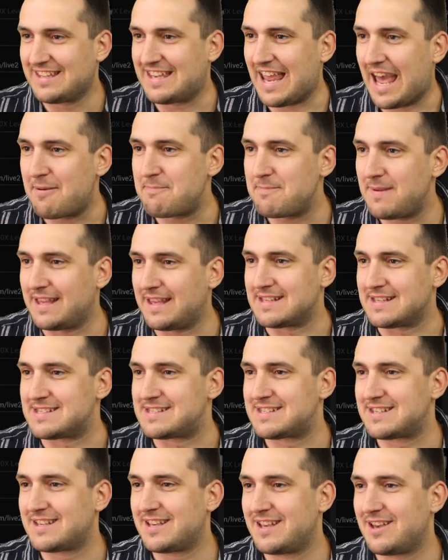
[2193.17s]
That
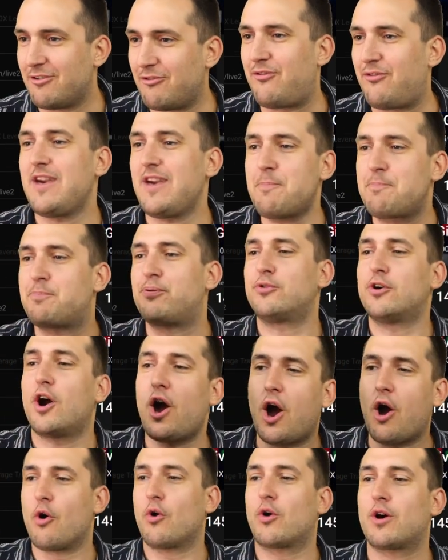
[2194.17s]
means we
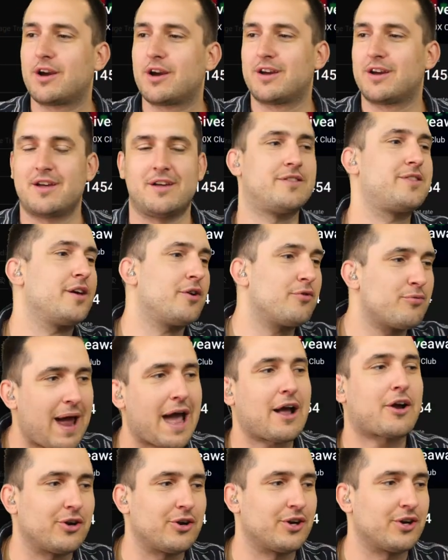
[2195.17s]
broke the
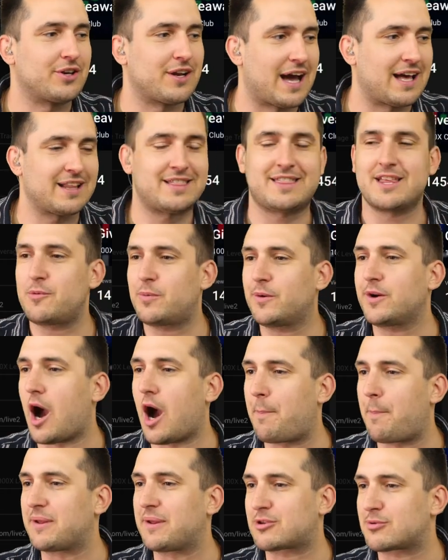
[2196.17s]
record. I think we're
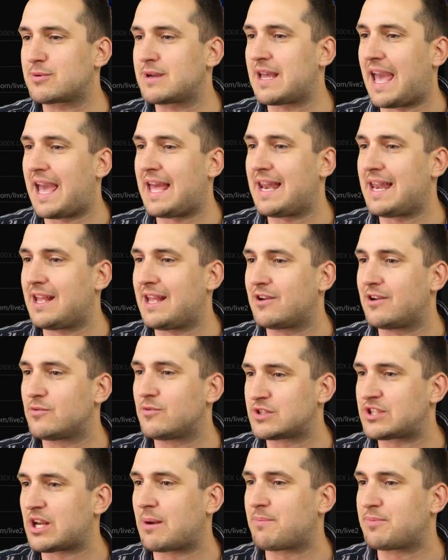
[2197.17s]
up at
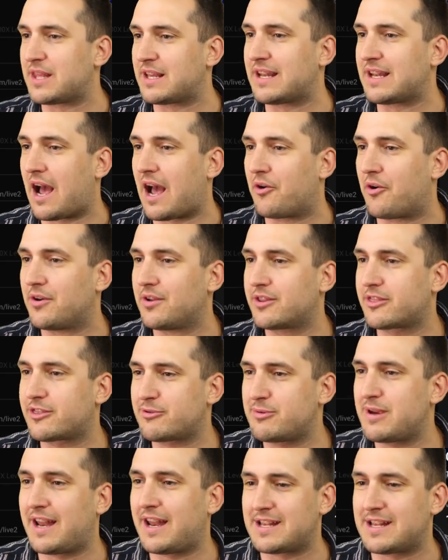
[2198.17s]
380 something now.
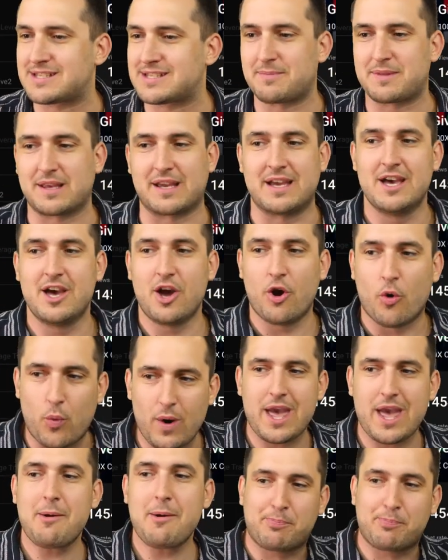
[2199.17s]
380 something.
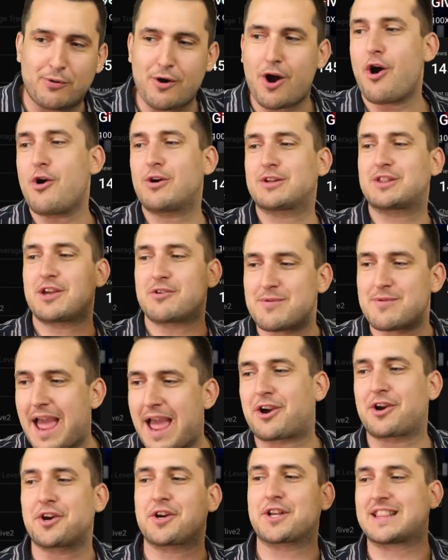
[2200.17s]
We broke the
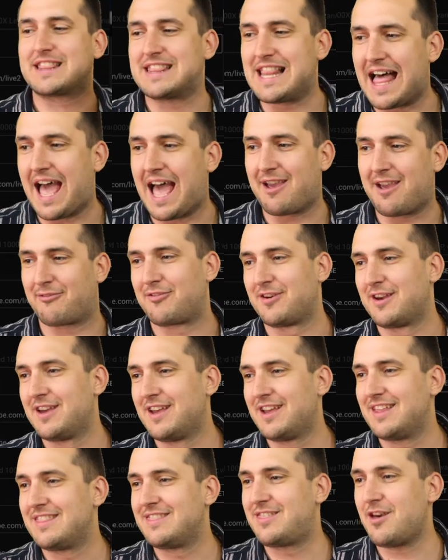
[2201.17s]
record live.
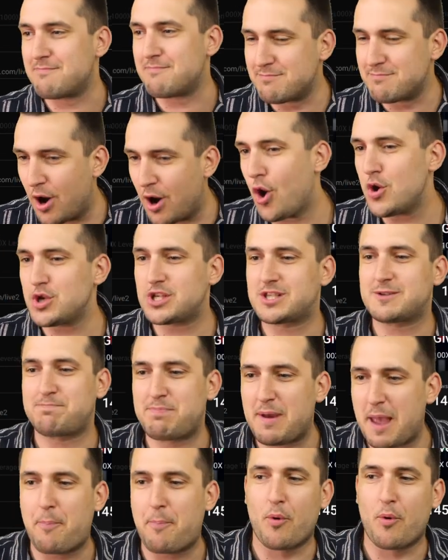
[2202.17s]
The most
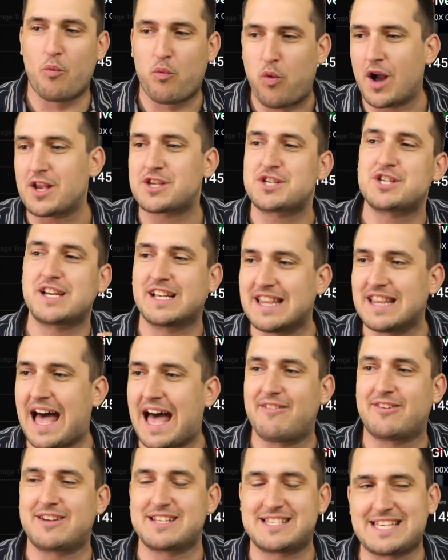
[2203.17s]
people watching
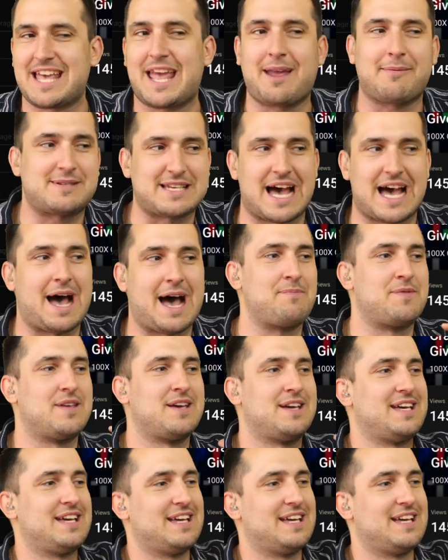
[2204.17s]
live at the same time.